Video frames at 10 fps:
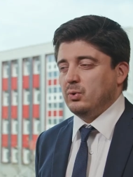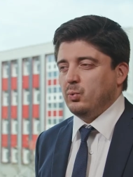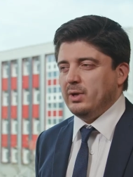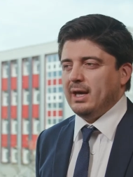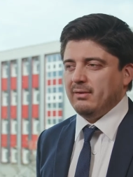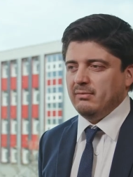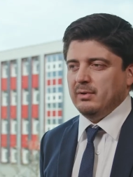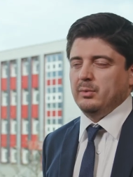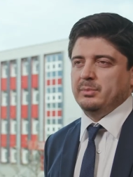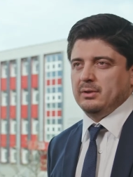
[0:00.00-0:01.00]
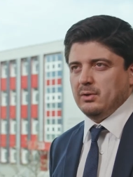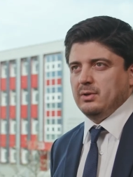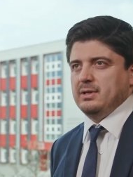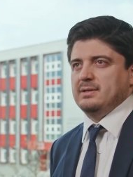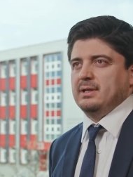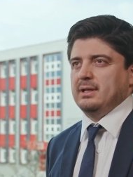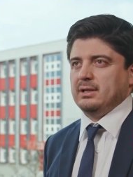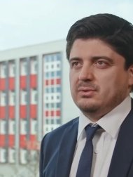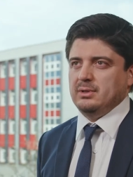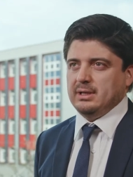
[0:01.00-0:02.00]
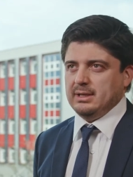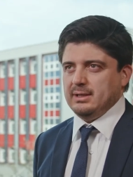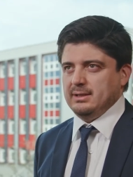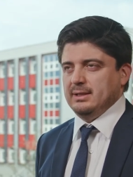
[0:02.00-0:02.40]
we have developed technologies that actually can